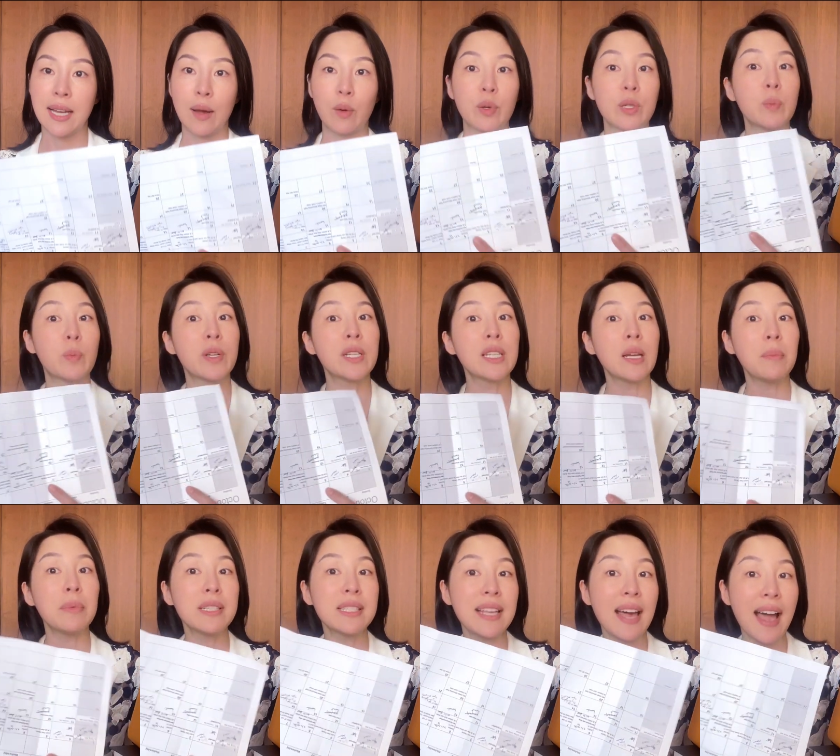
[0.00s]
And I always print
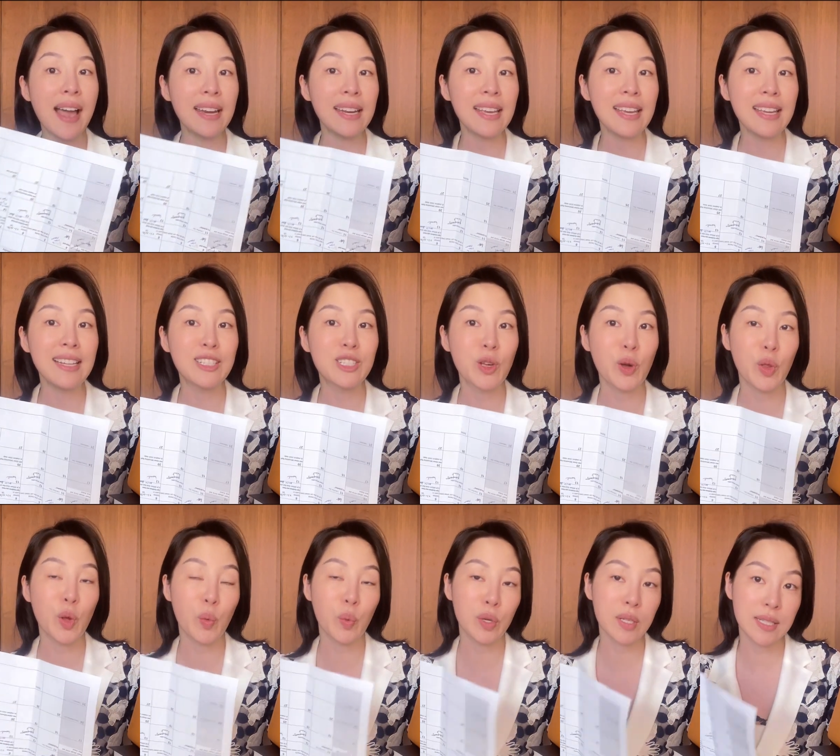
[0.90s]
double-sided so
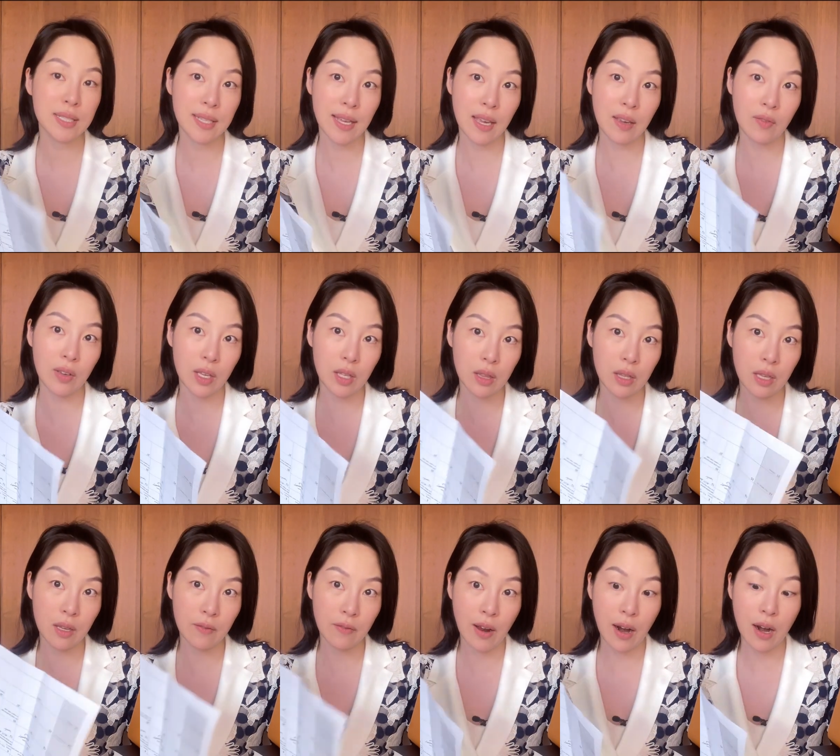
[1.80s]
that we're saving
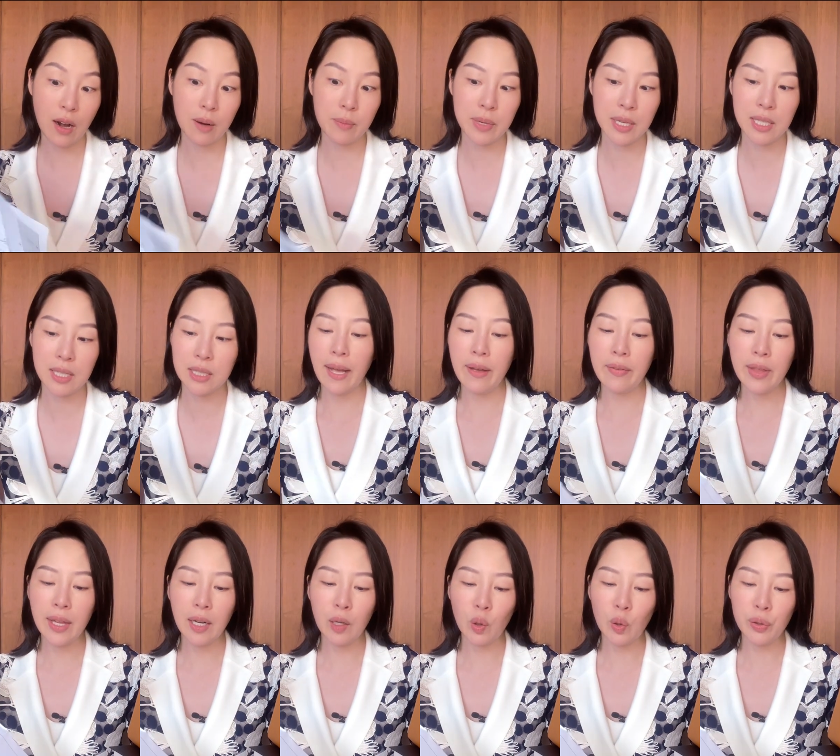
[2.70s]
the environment. And
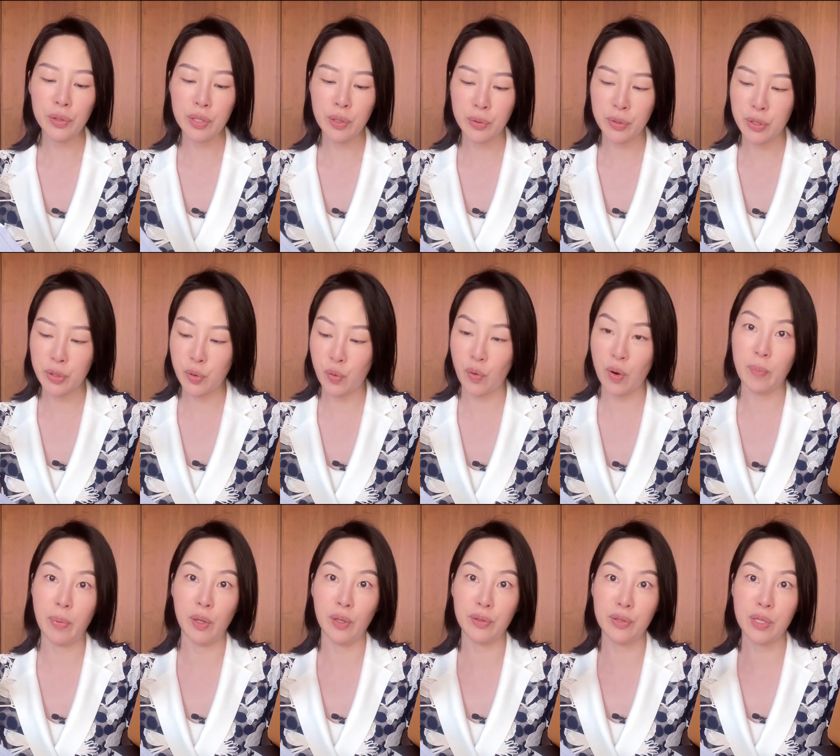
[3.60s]
then I'll also
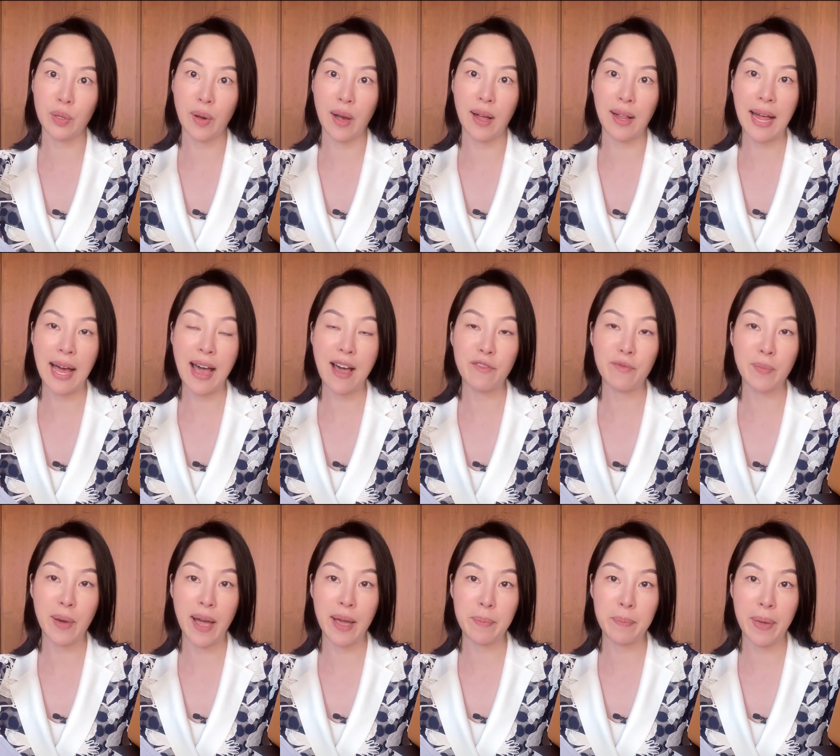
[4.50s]
scribble. So I'll have
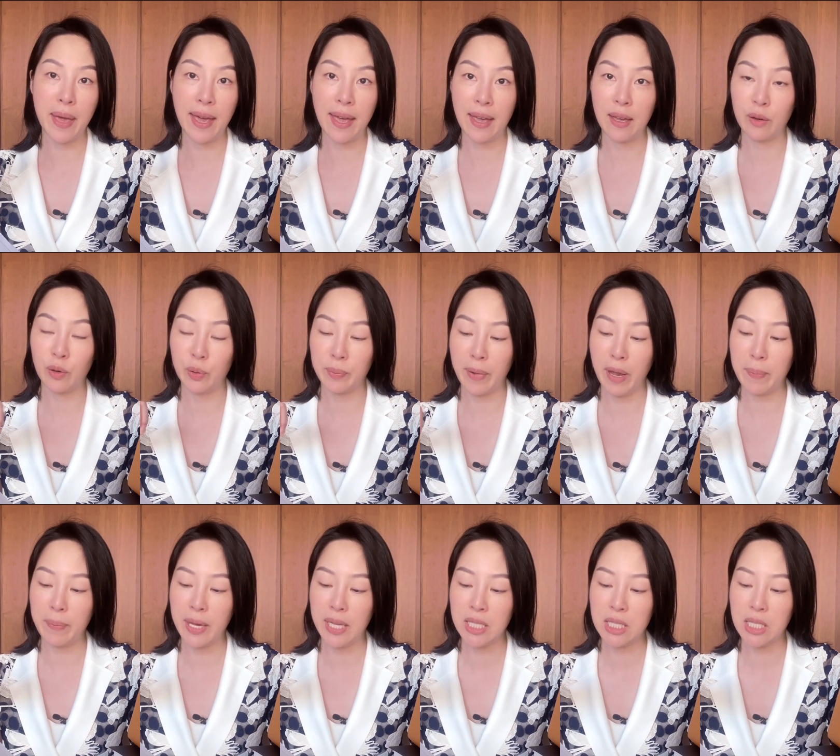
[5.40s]
my pen or my
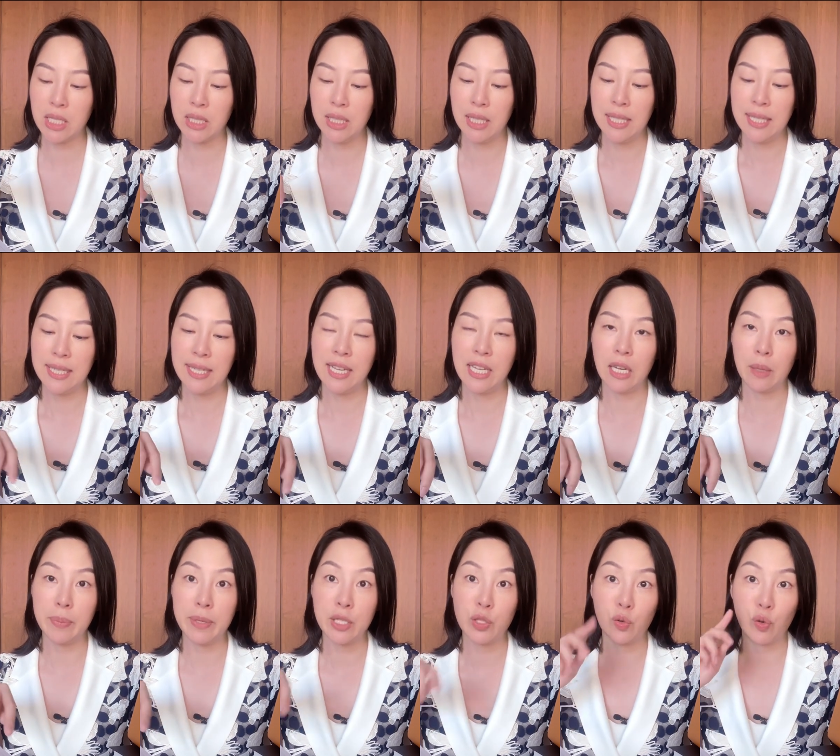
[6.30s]
pencil and I'll
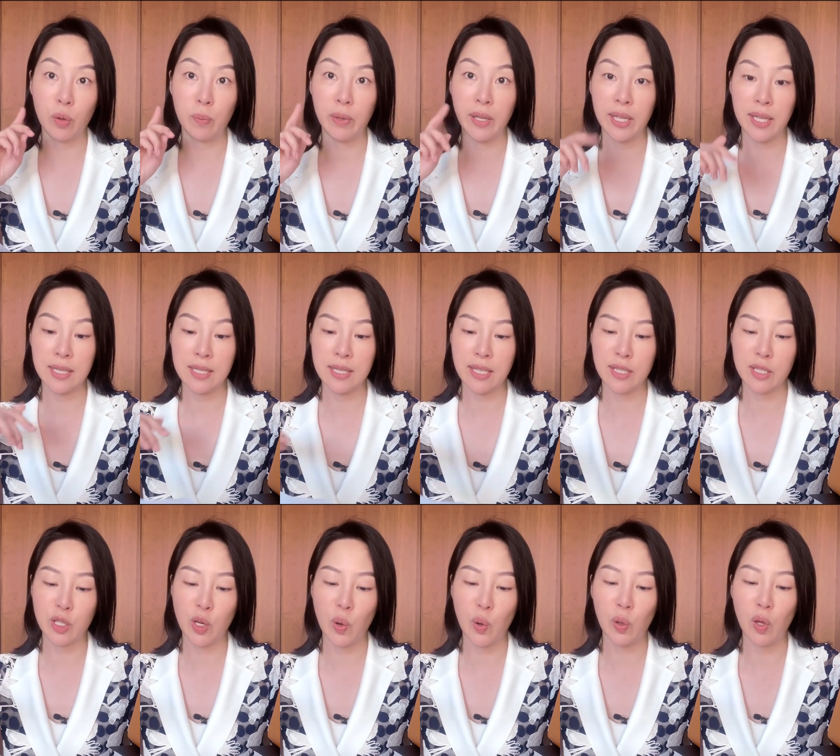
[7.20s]
be scribbling as
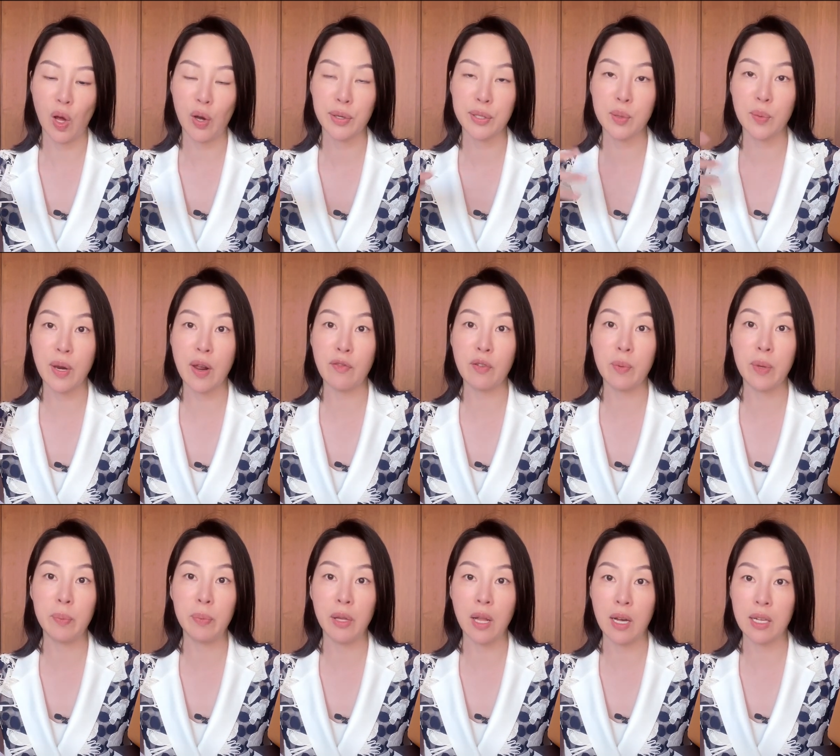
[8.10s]
things go along. So whenever
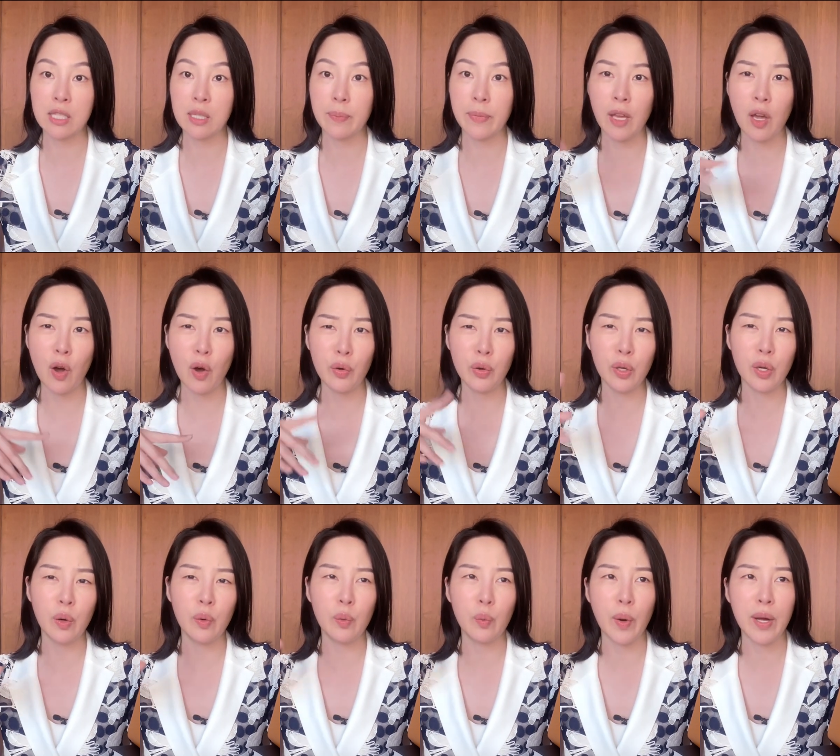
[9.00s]
people ask me, oh, you
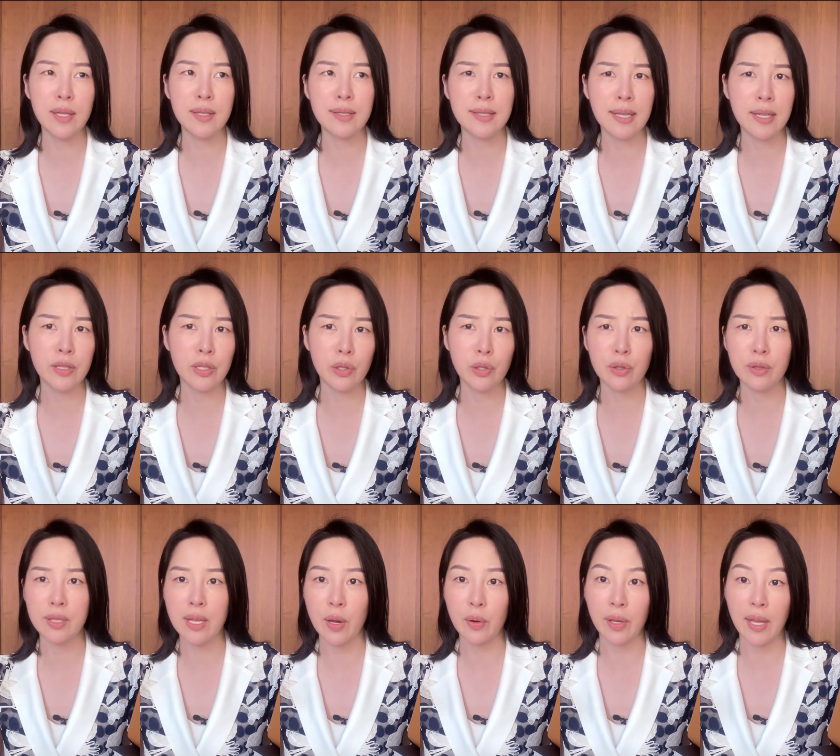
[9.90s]
know, Wednesday dinner,
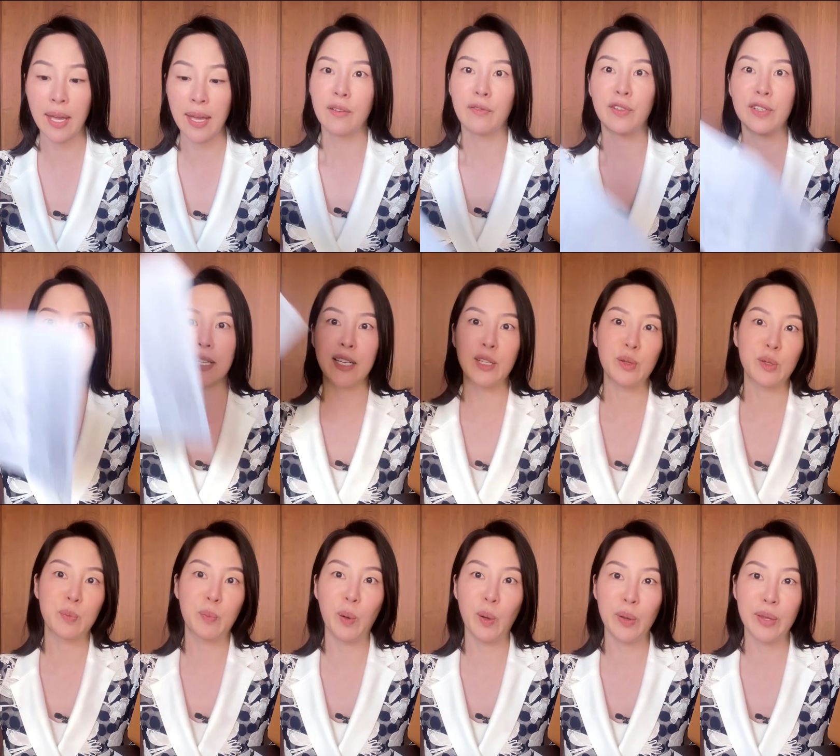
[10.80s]
is that okay? First thing I do
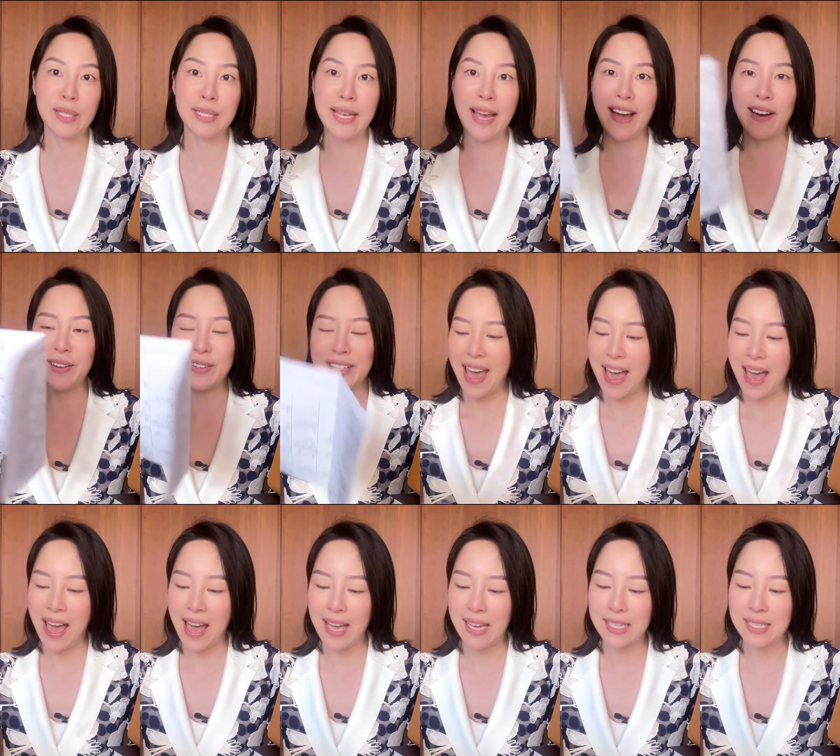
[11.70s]
is pull this out
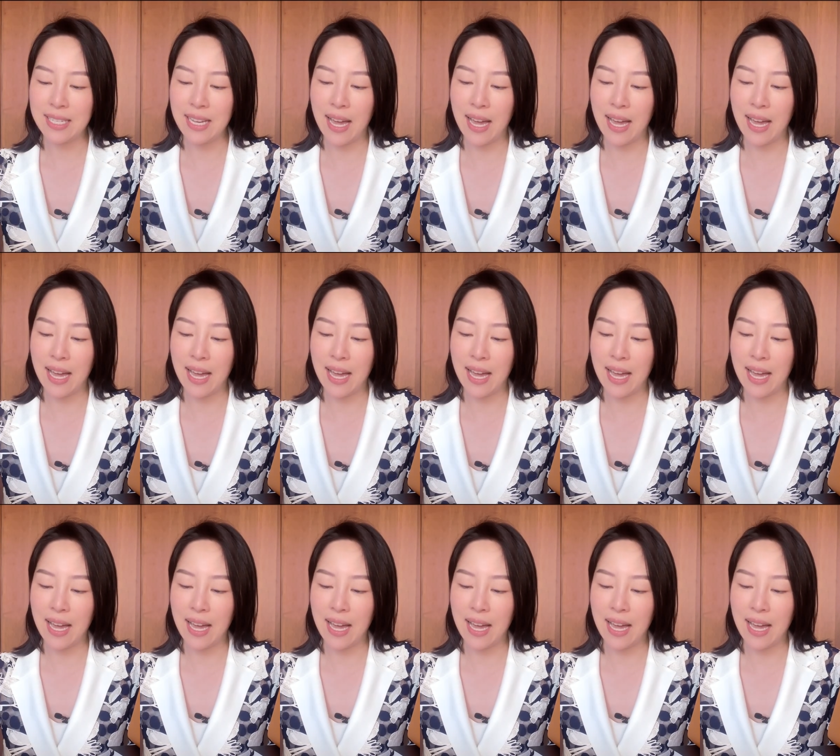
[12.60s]
and